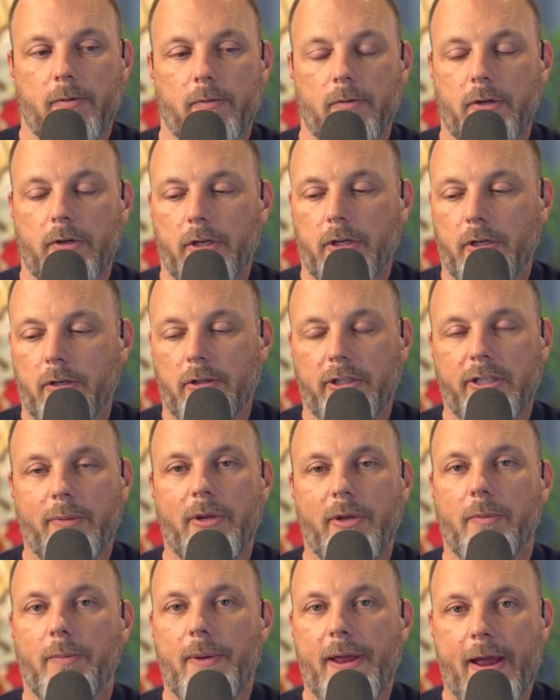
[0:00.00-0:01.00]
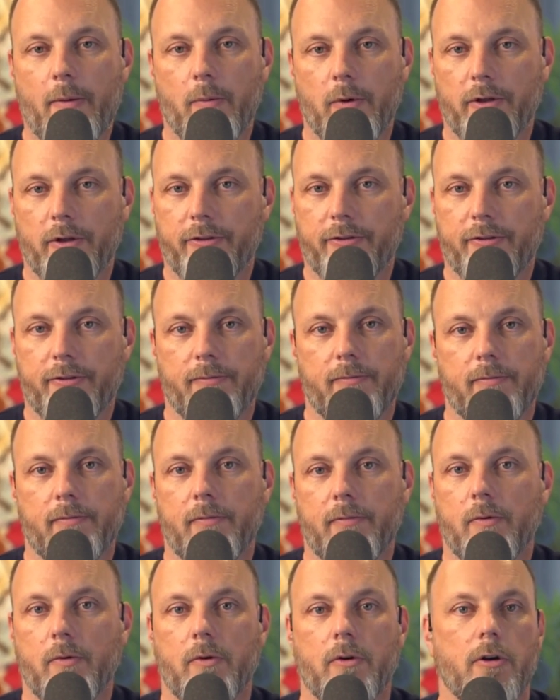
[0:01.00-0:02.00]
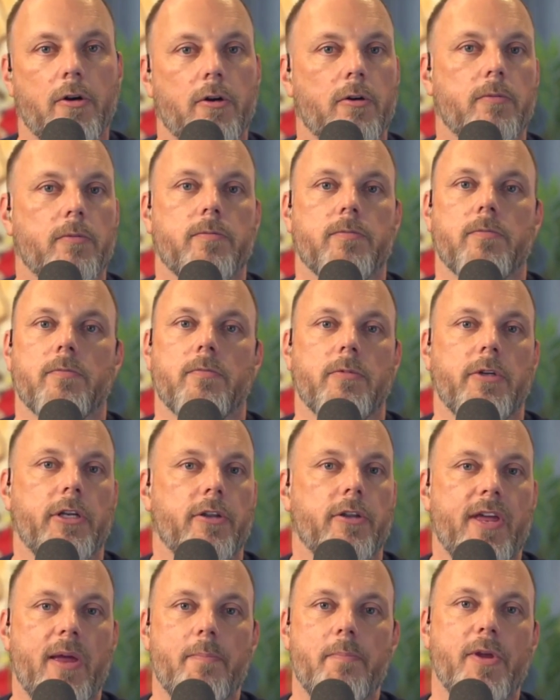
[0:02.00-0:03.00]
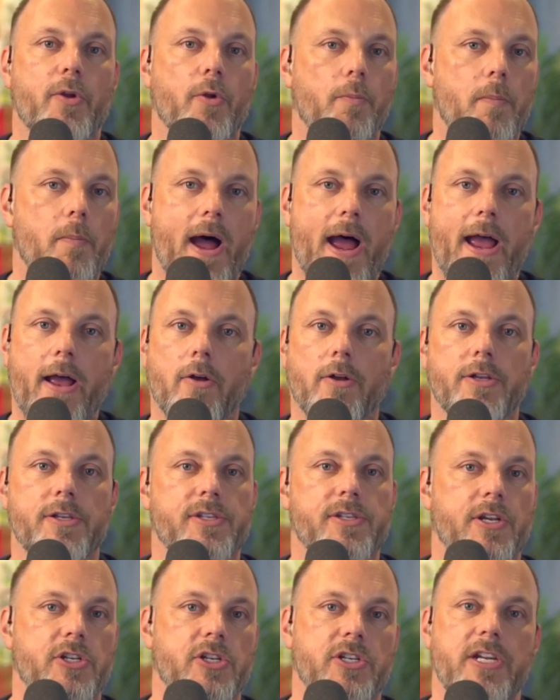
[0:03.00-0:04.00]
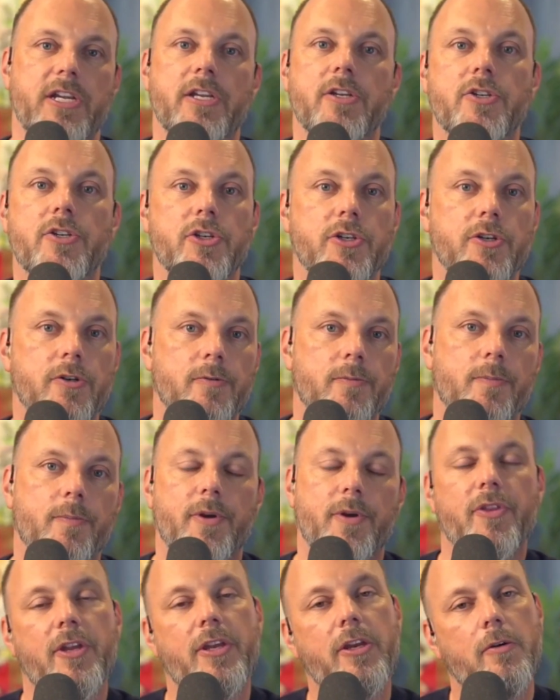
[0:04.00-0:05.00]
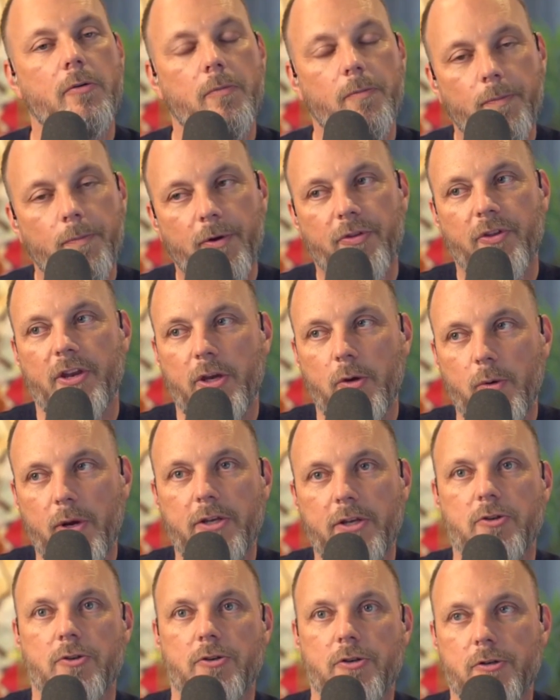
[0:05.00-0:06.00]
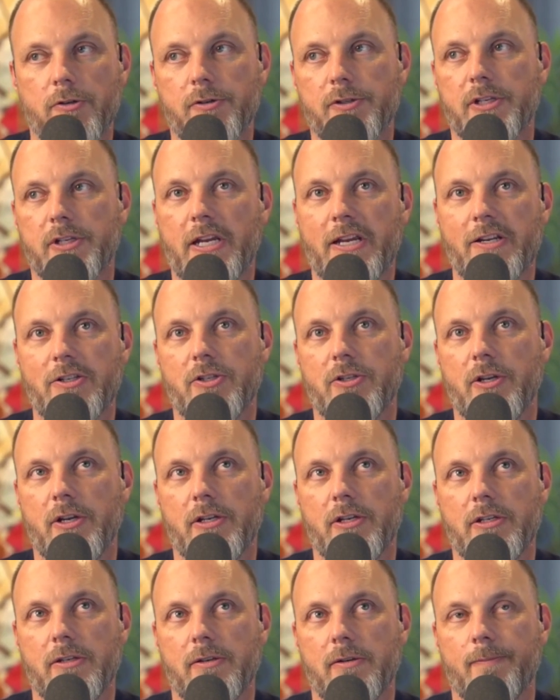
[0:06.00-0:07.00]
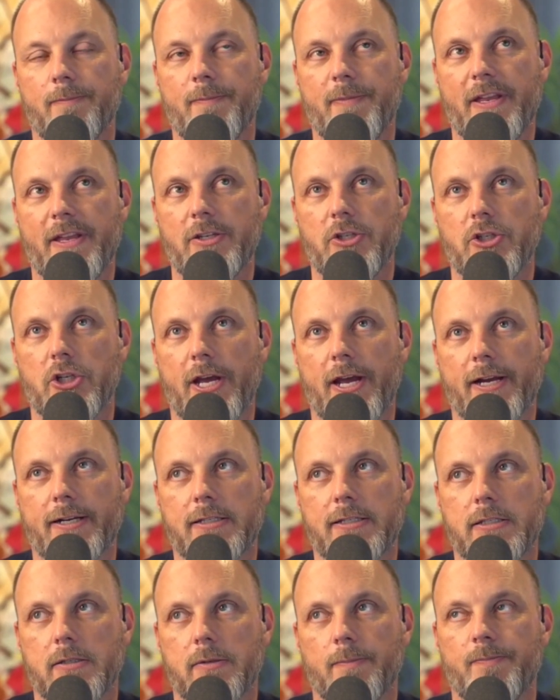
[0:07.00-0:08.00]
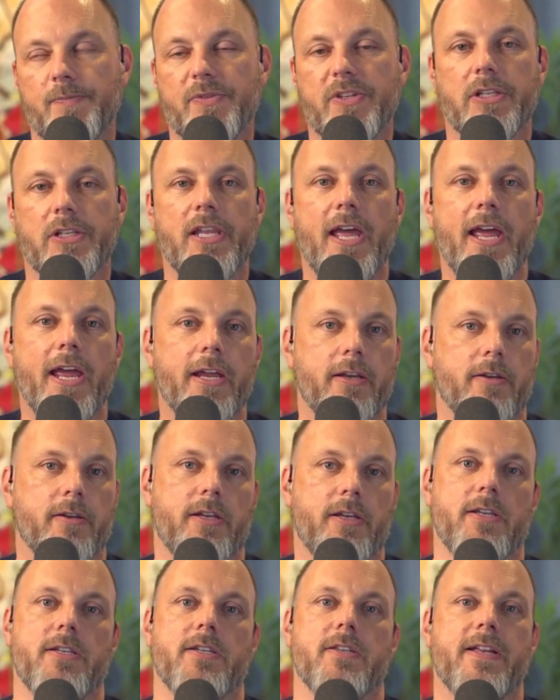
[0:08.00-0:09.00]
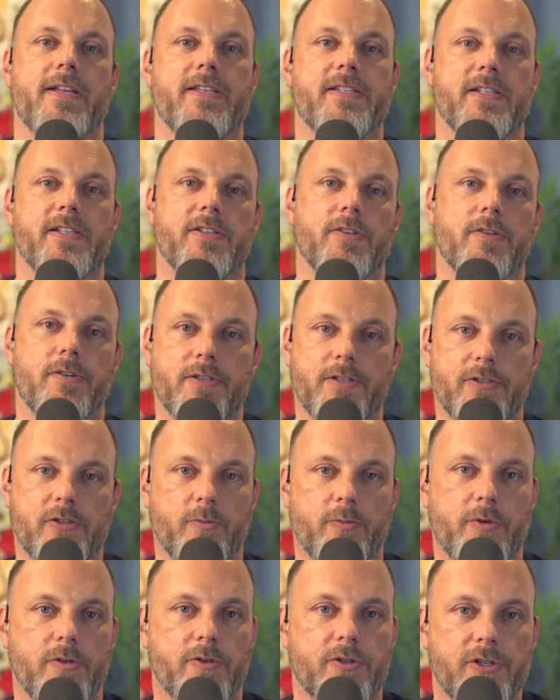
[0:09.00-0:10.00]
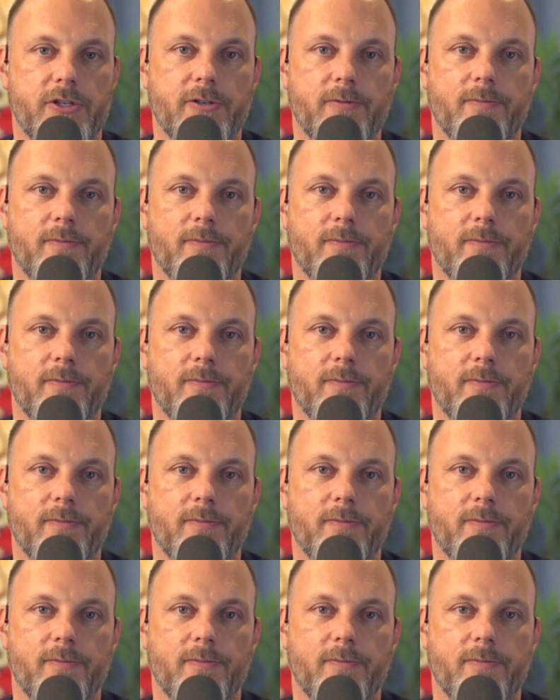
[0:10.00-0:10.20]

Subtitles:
limited bandwidth, or that middle mile is such an issue. But then you introduce and inject delay into that signal and distribution,